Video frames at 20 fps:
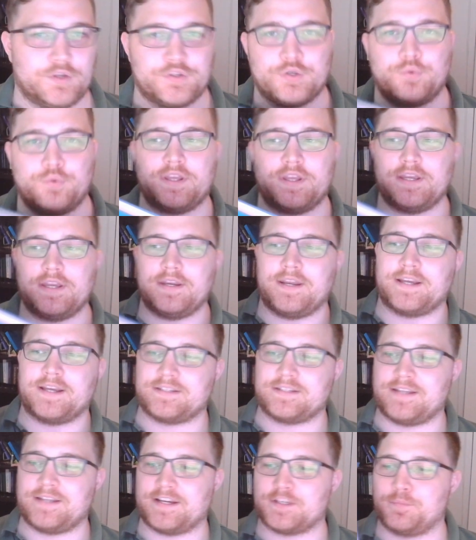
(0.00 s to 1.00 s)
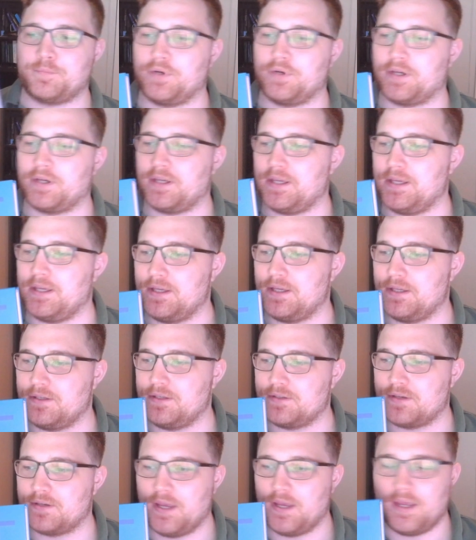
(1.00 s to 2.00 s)
the next textbook
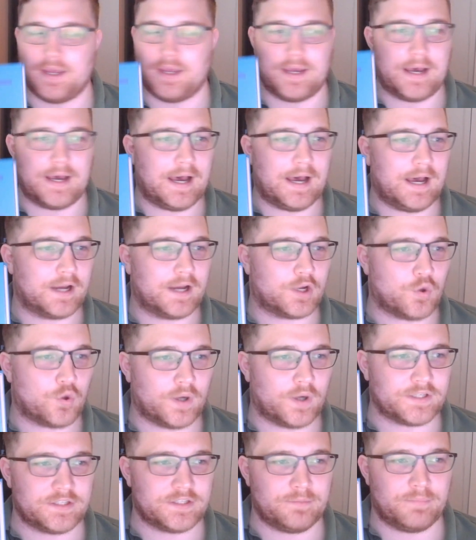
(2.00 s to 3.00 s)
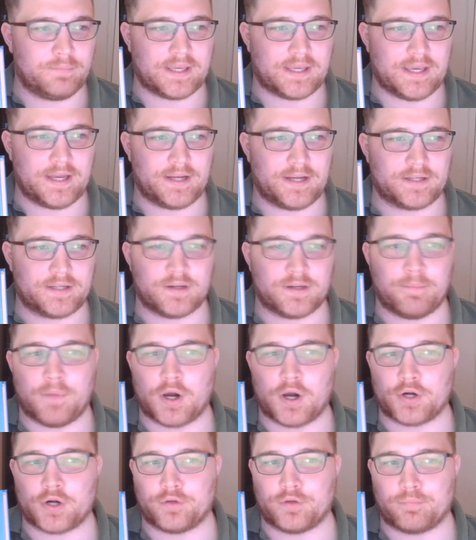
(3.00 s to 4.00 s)
is Quantum Mechanics, A
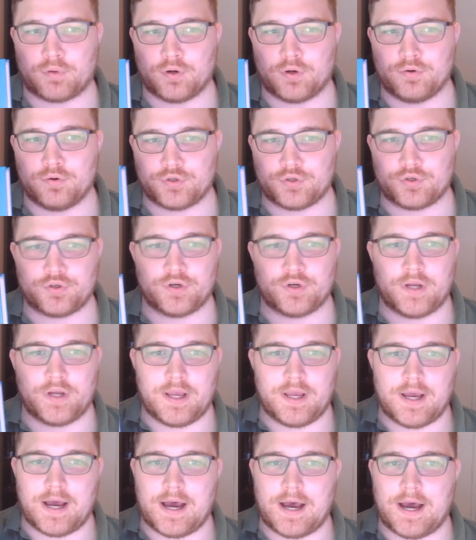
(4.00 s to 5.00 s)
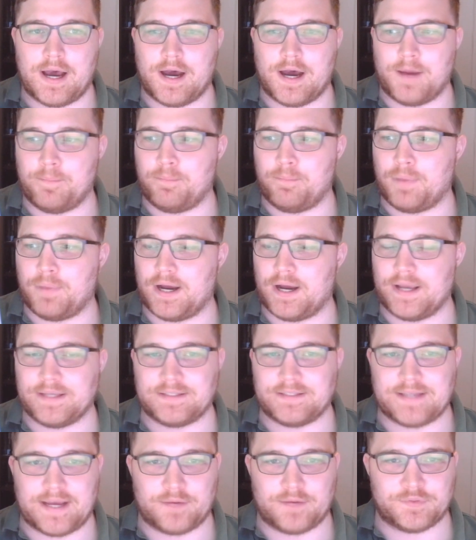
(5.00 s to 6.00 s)
Modern Approach by
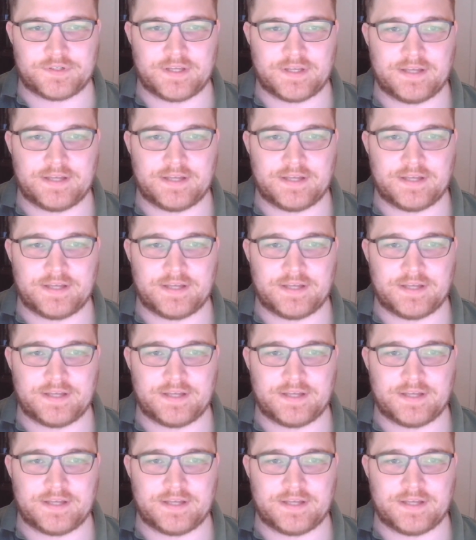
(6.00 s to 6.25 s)
Townsend